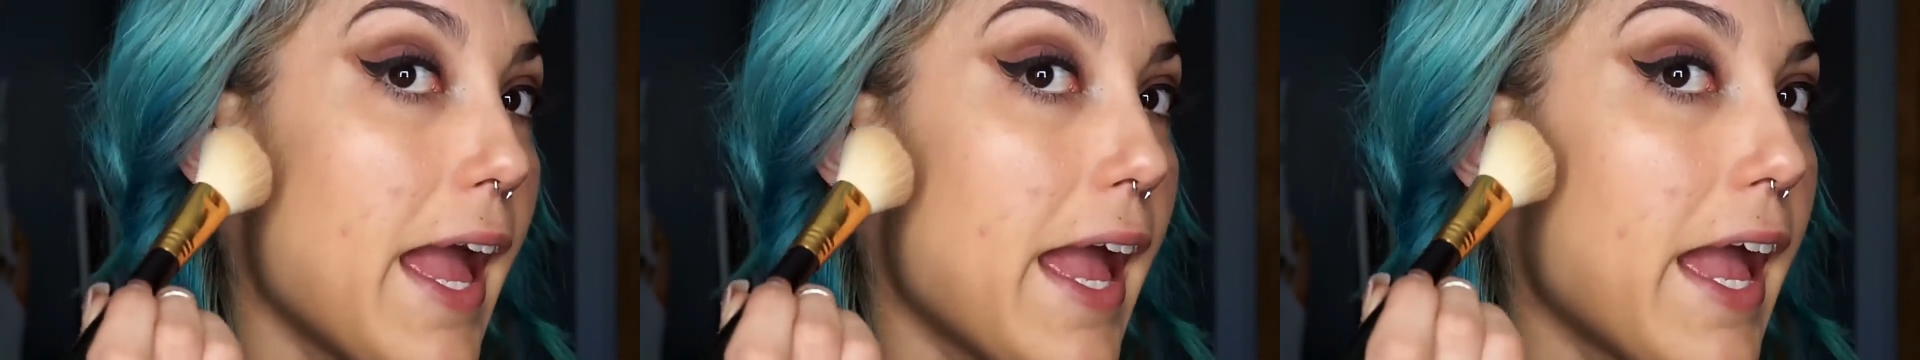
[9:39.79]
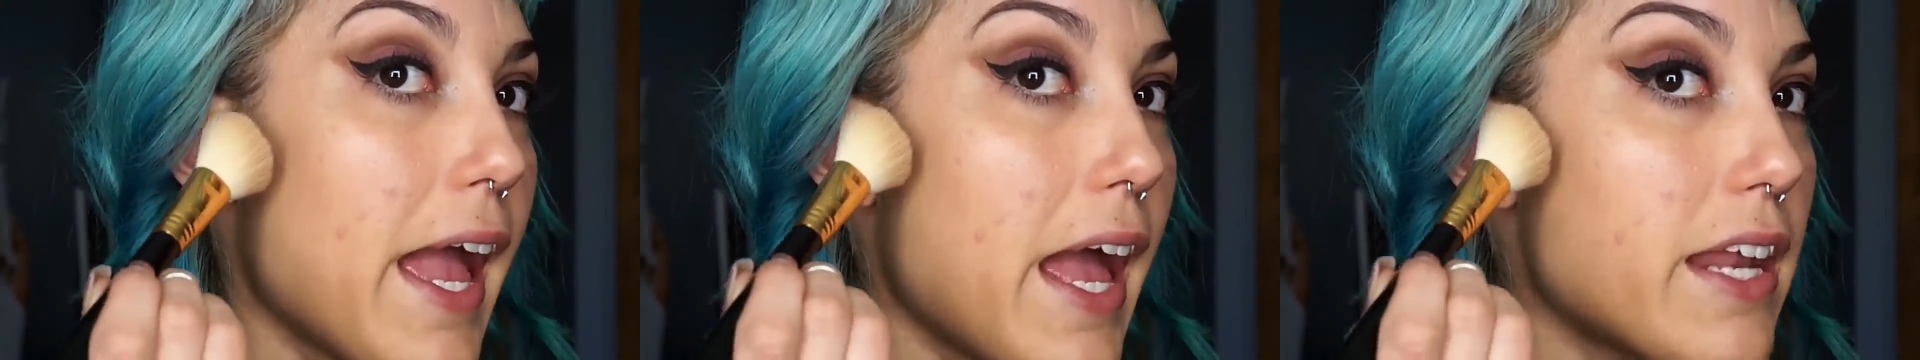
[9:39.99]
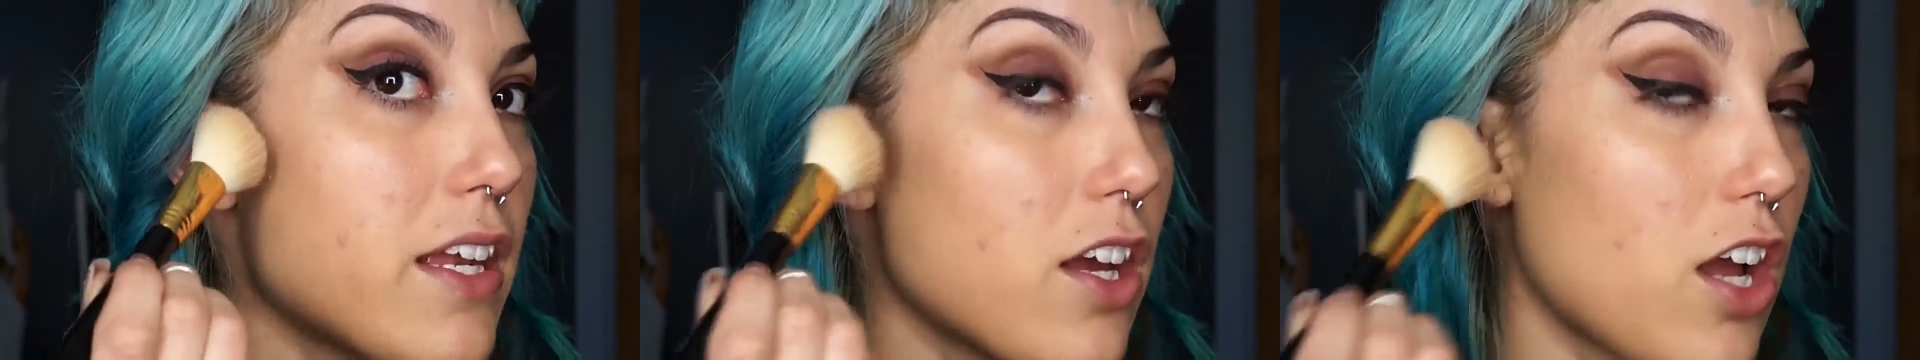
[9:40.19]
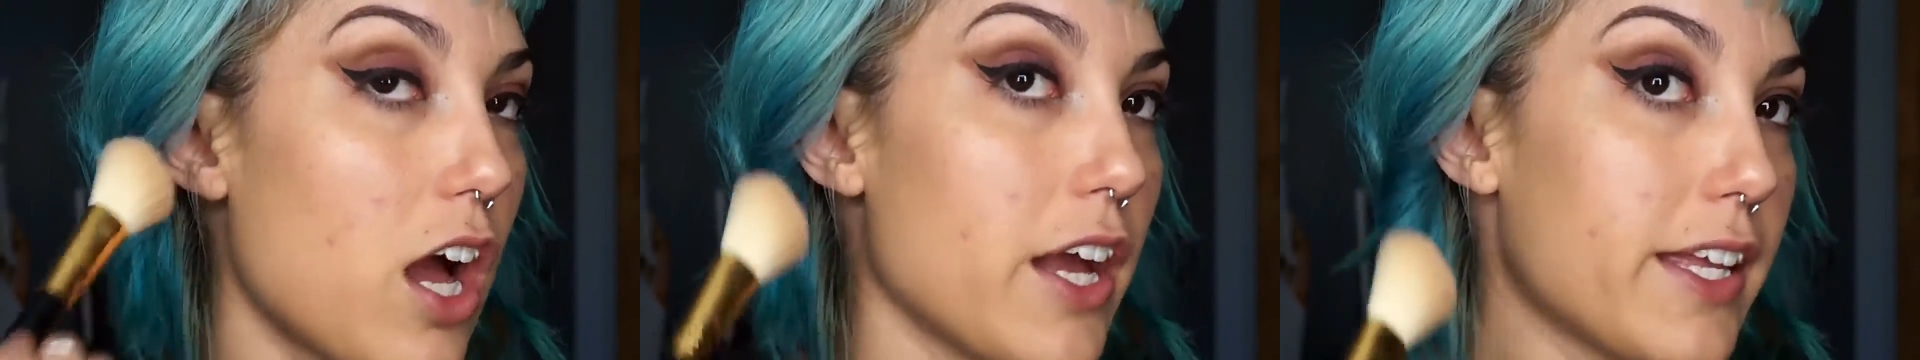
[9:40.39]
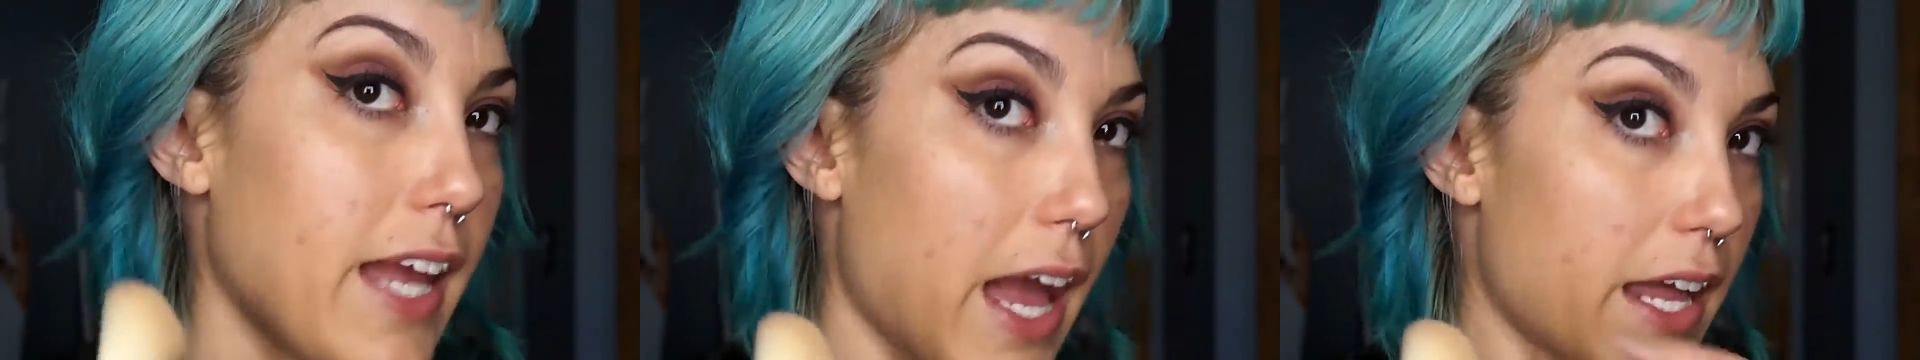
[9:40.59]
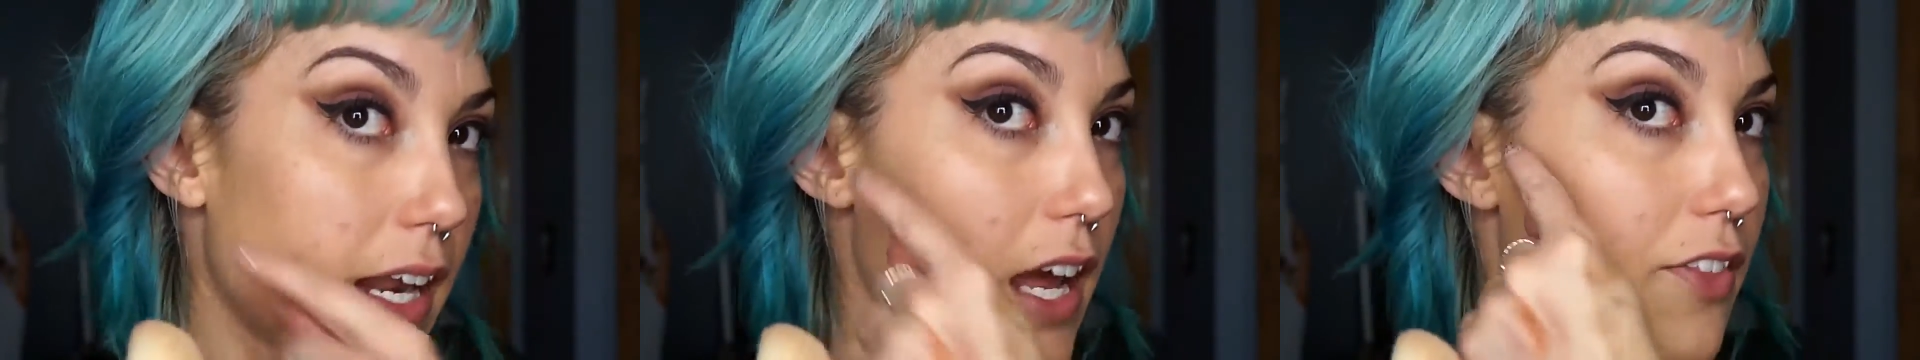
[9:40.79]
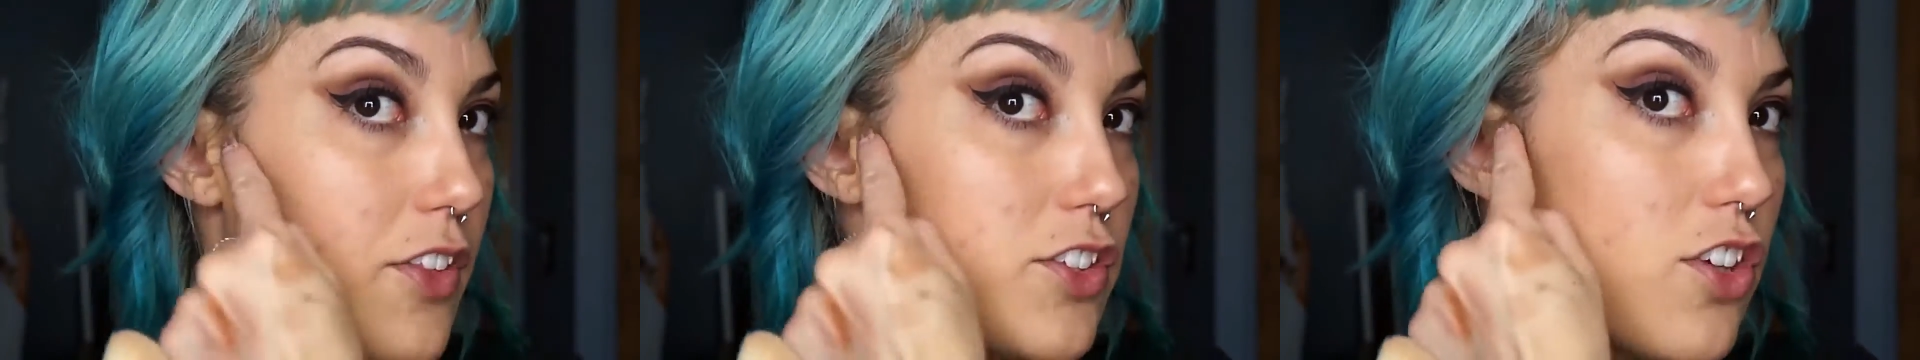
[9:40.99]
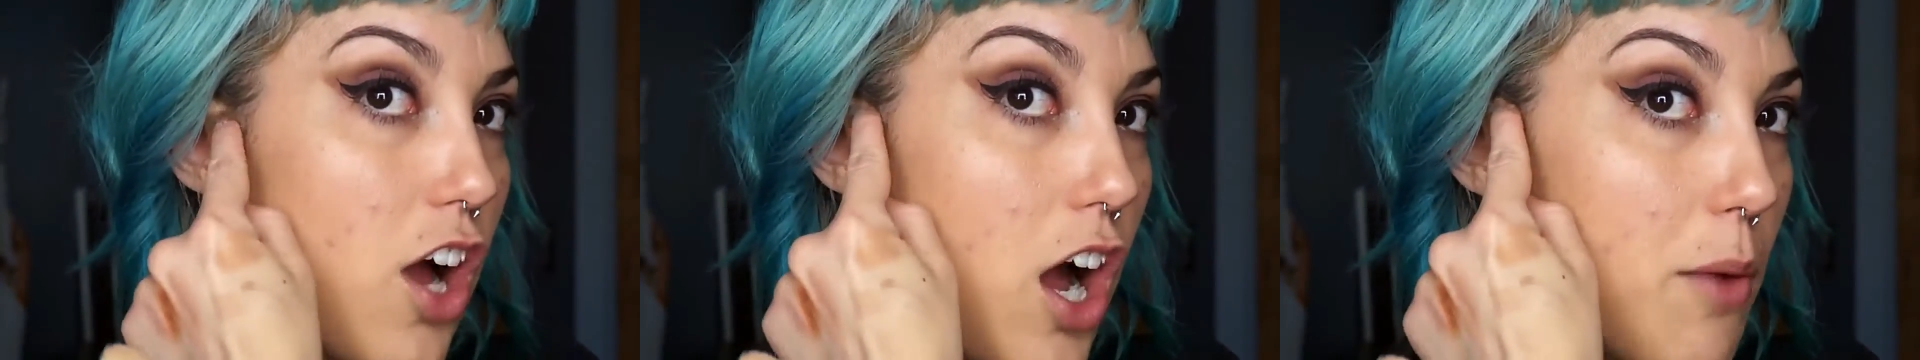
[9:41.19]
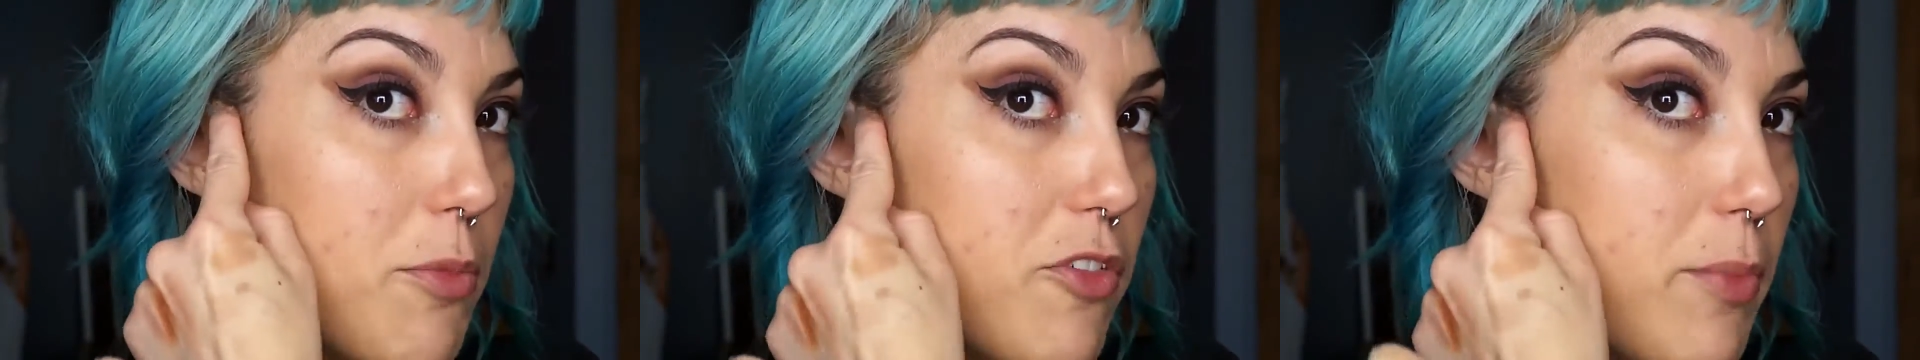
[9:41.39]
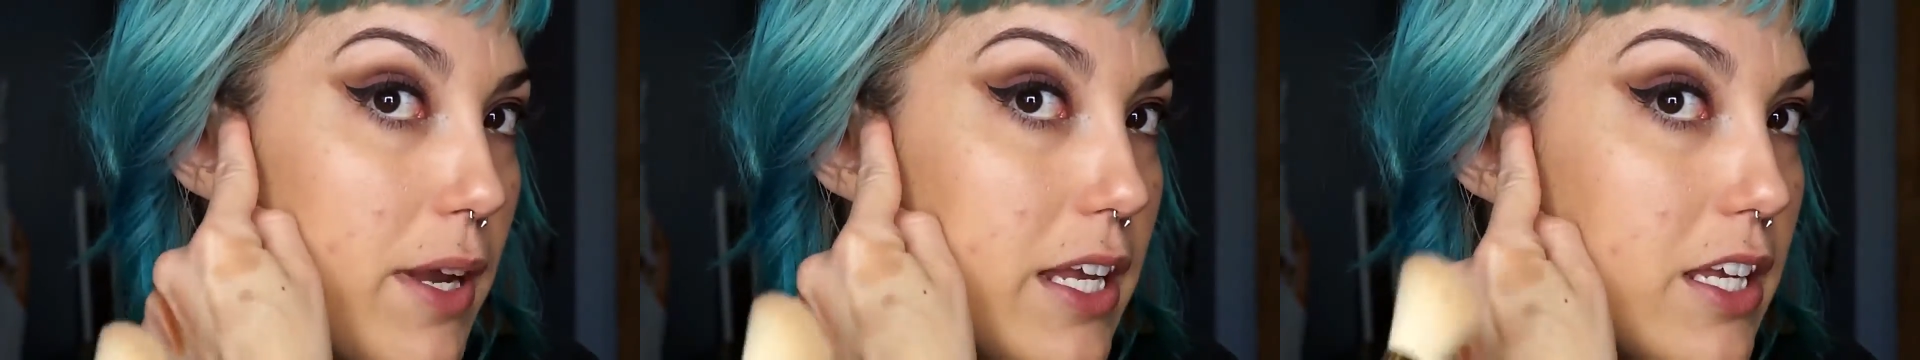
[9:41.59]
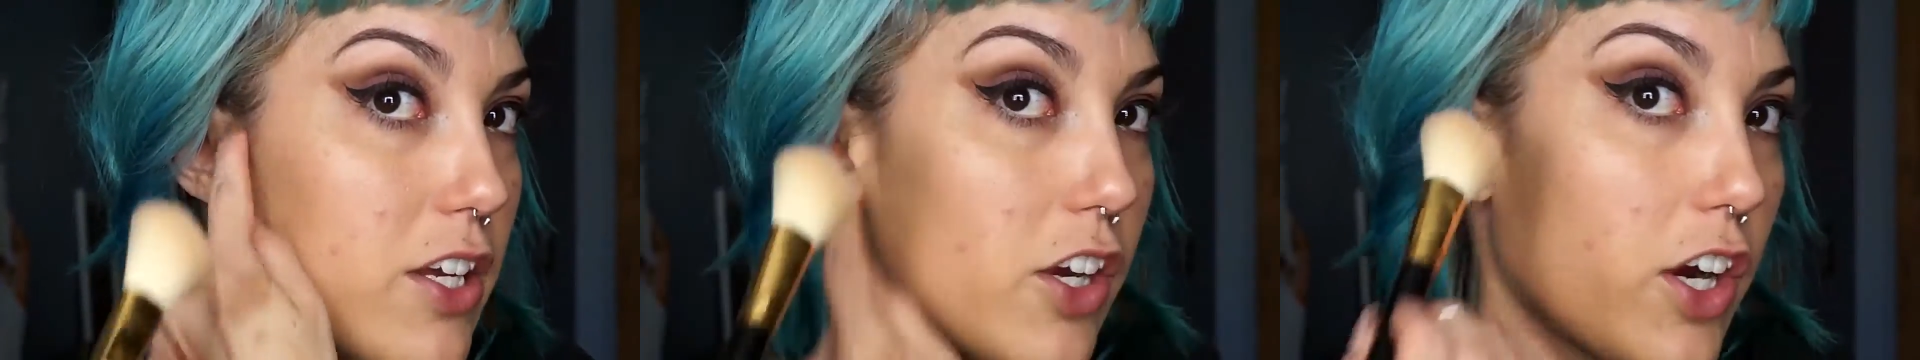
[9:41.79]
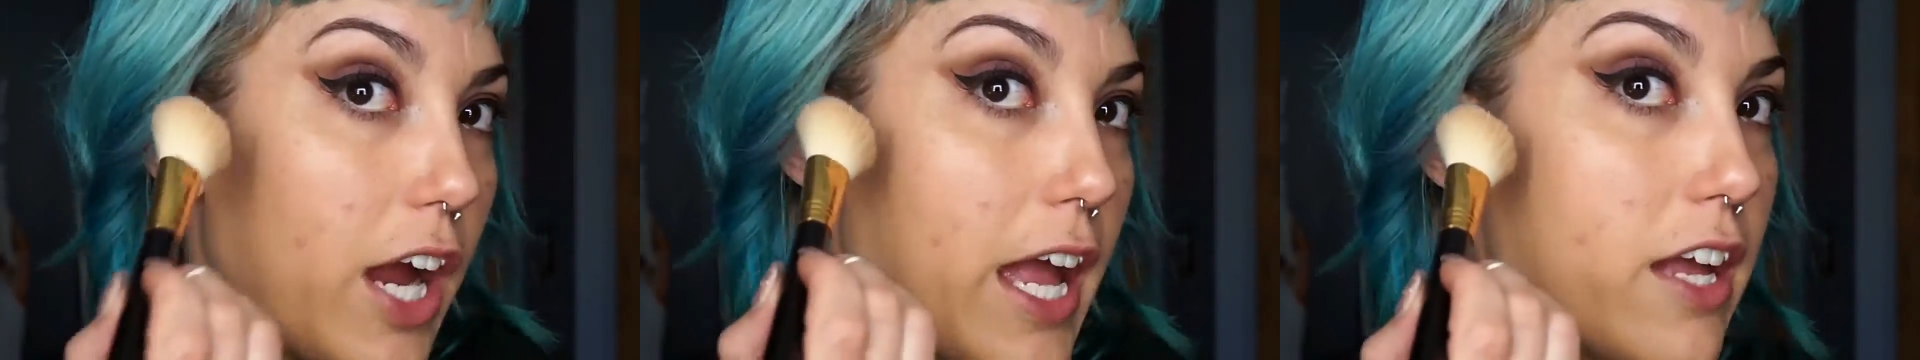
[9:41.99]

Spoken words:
and, again, at the top of my ear,